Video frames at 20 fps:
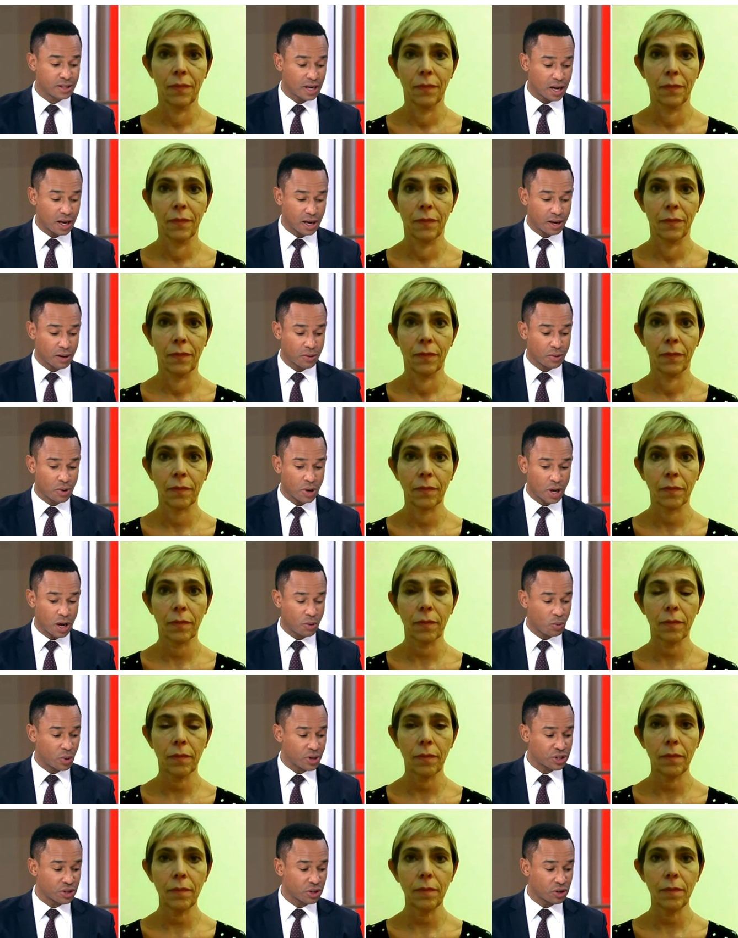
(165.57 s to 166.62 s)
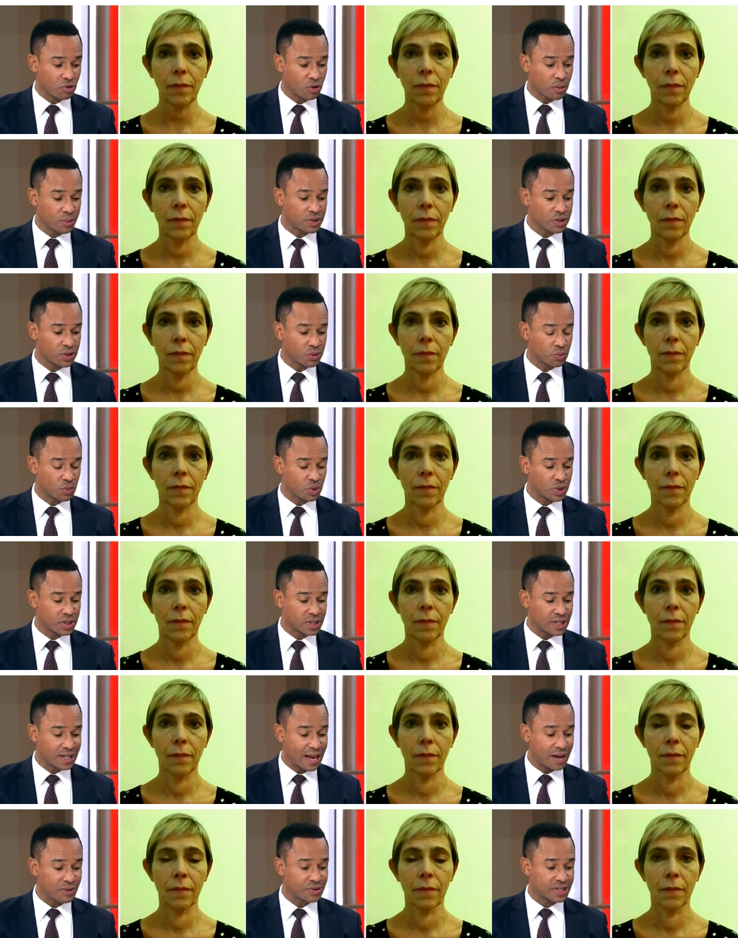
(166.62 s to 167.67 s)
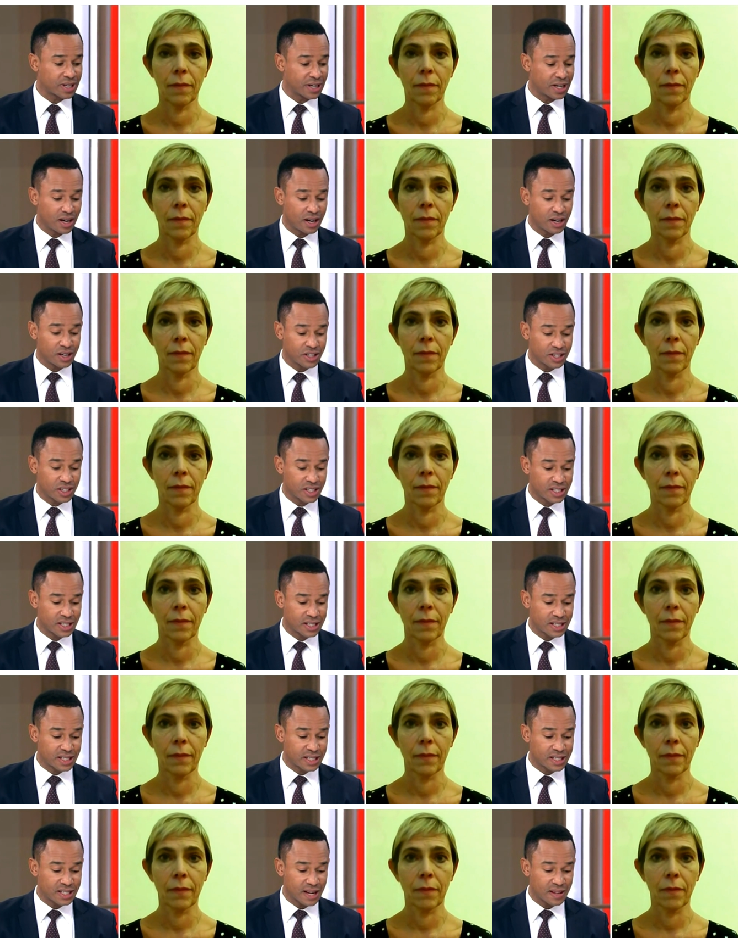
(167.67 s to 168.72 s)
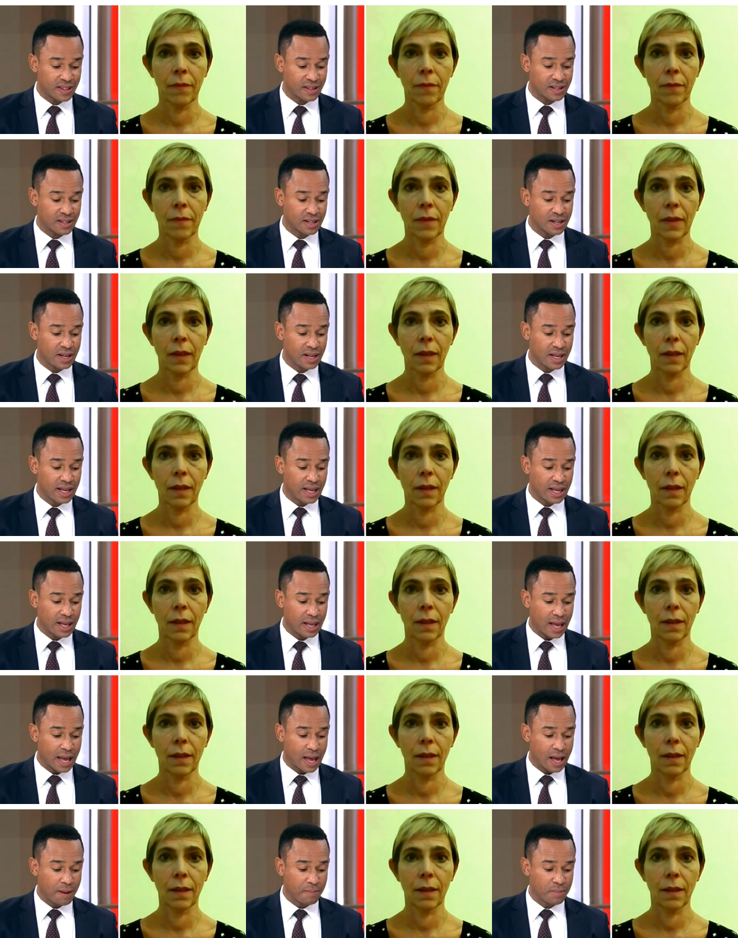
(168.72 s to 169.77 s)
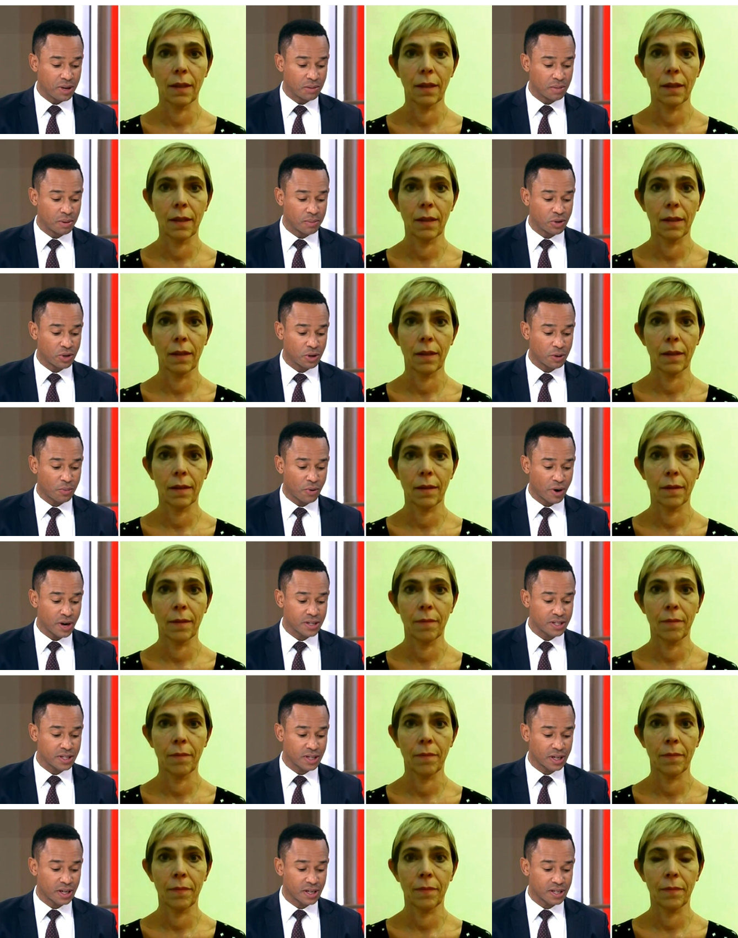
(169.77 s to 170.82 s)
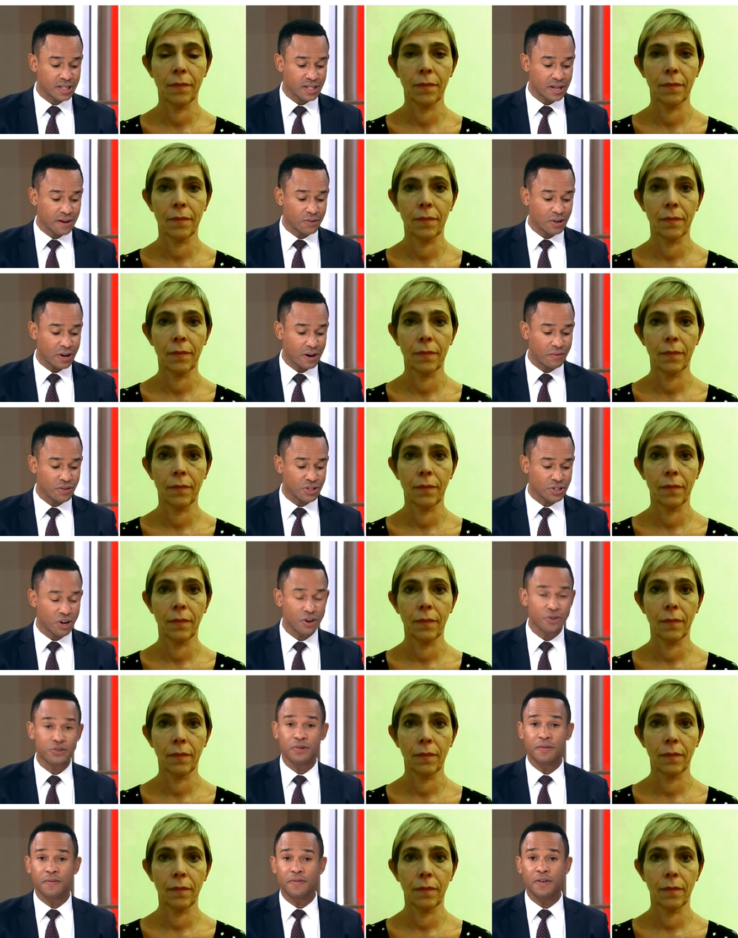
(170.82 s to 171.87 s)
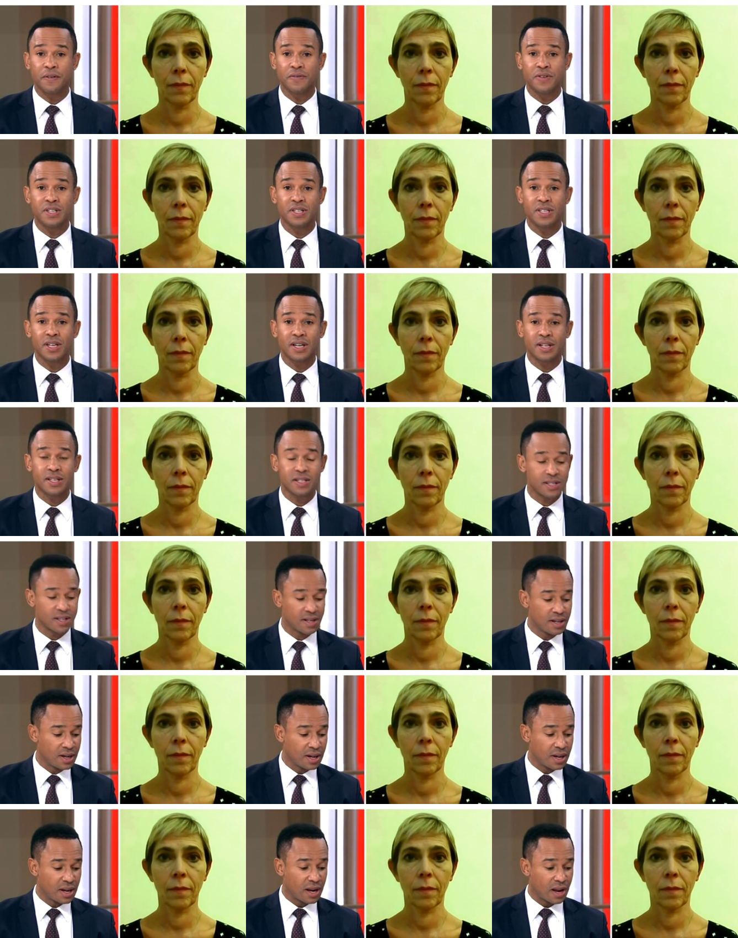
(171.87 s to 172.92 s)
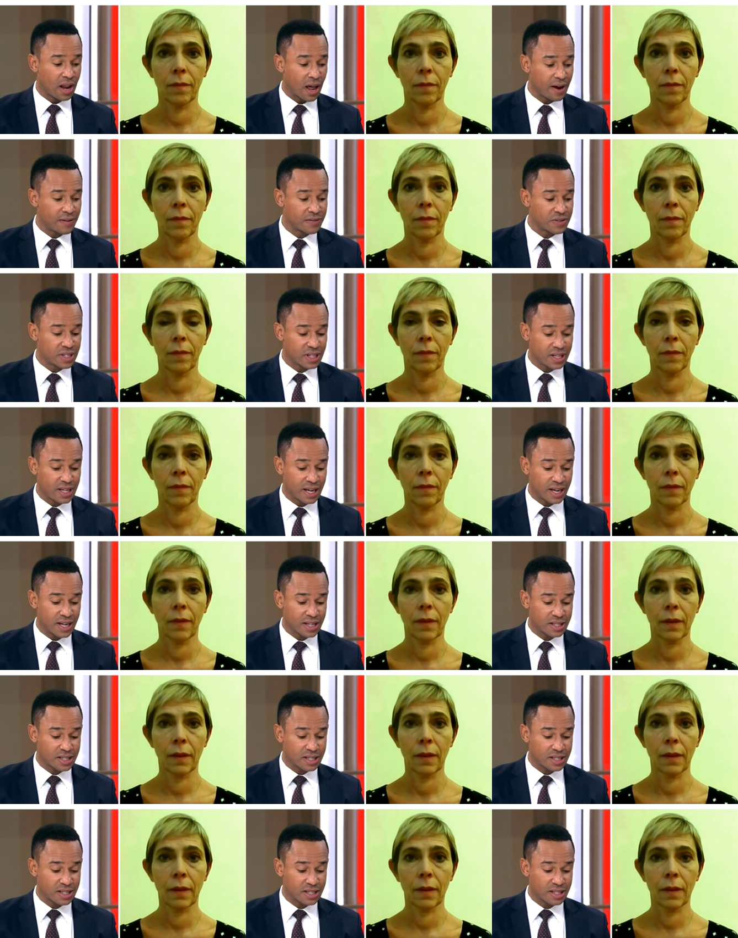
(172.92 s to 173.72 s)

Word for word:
Speaker 1: uh, uh, when Shona Robison was announcing it earlier, she did say that uh, minimum unit pricing has saved on average 156 lives a year.